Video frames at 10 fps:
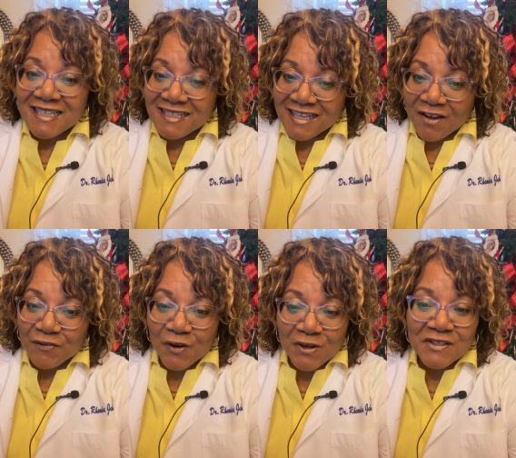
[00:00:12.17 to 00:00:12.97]
Now,
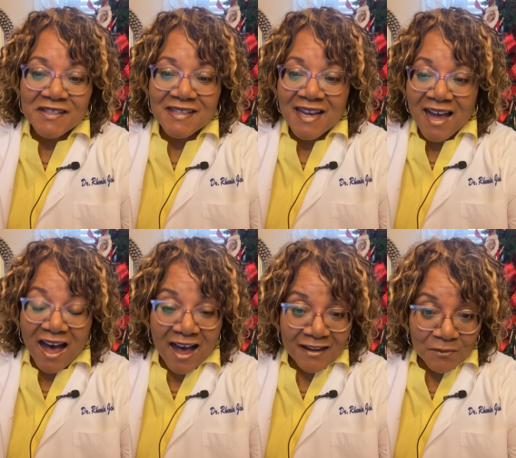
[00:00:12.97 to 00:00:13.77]
first,
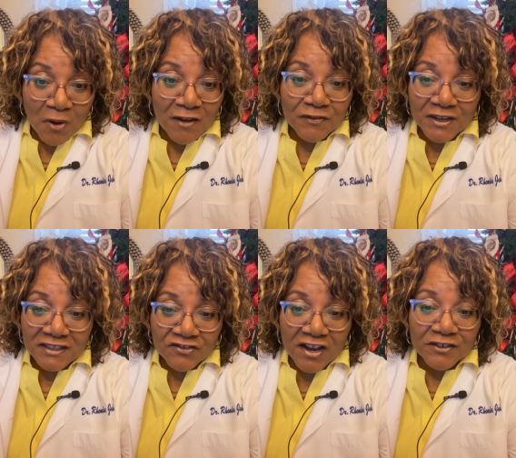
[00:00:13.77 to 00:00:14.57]
I am offering
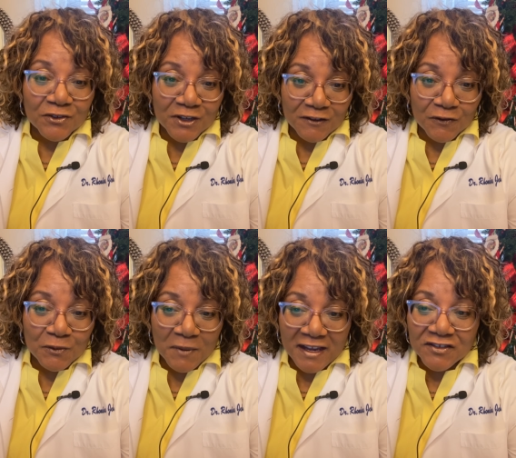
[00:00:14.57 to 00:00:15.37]
general
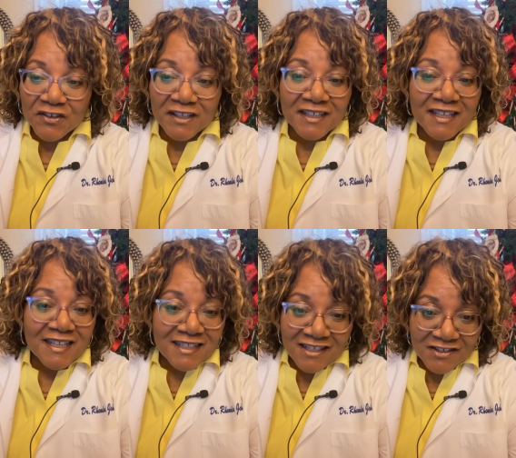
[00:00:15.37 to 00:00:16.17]
information.
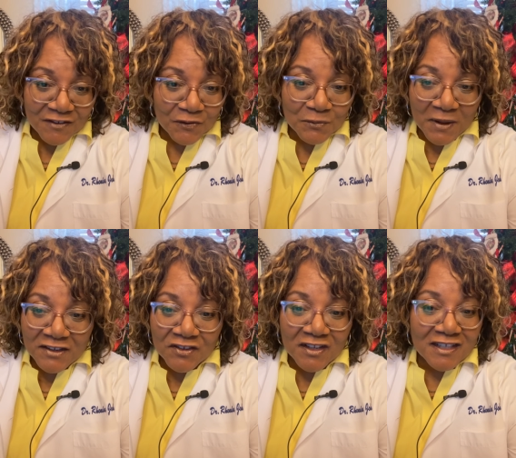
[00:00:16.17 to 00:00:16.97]
This
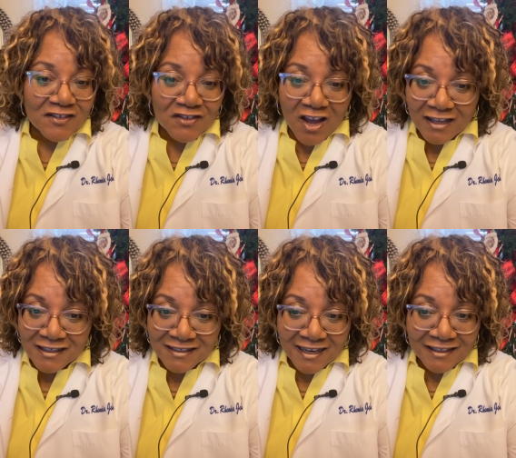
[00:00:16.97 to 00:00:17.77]
information is not to
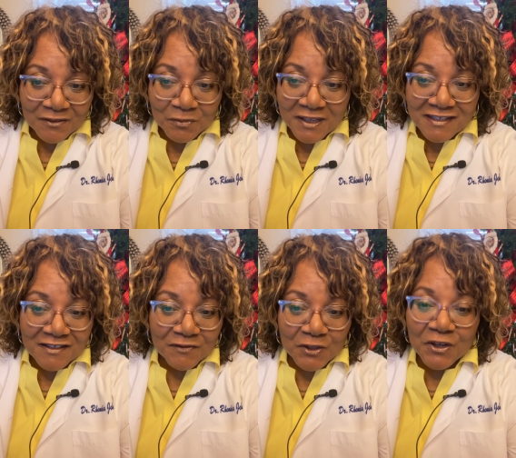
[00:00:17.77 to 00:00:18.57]
take the place
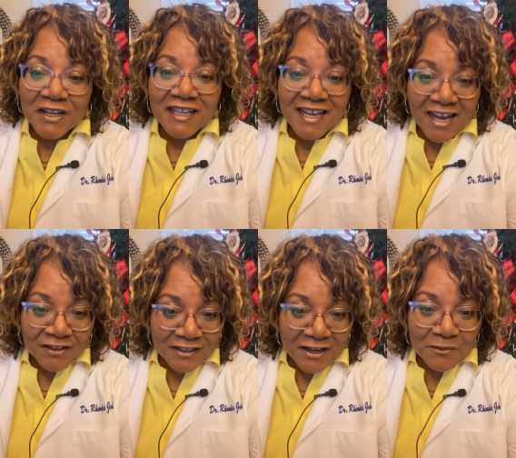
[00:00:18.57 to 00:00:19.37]
of your
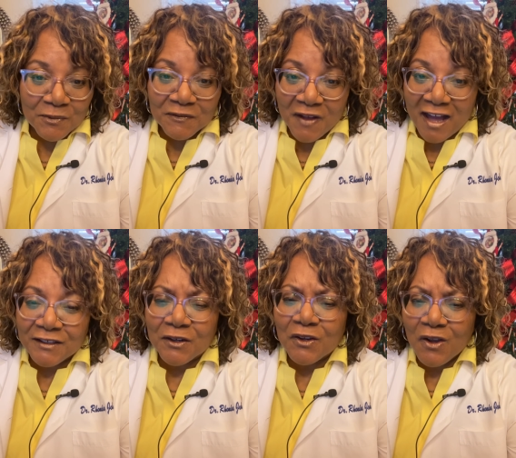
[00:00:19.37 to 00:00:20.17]
healthcare
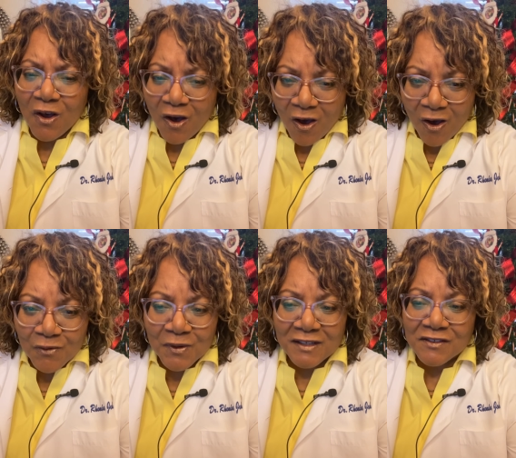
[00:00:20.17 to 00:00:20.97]
provider.
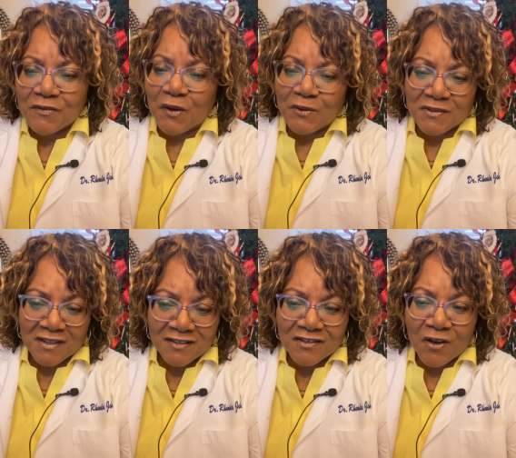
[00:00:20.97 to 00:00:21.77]
Always, folks,
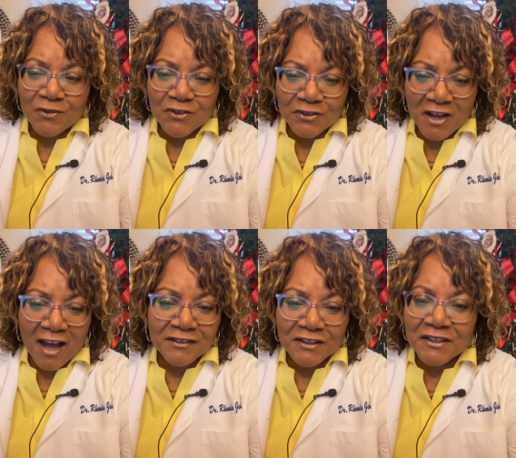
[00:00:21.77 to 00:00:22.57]
consult your
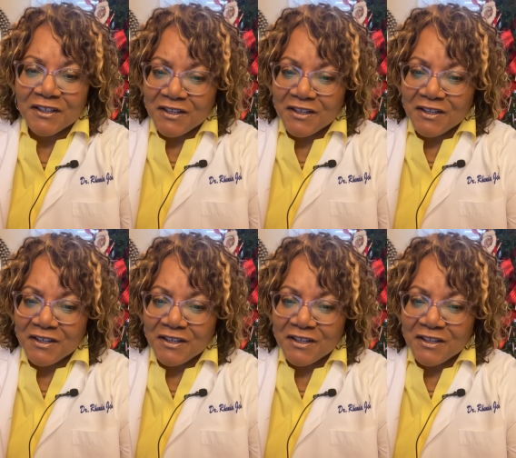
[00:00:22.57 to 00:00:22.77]
doctor.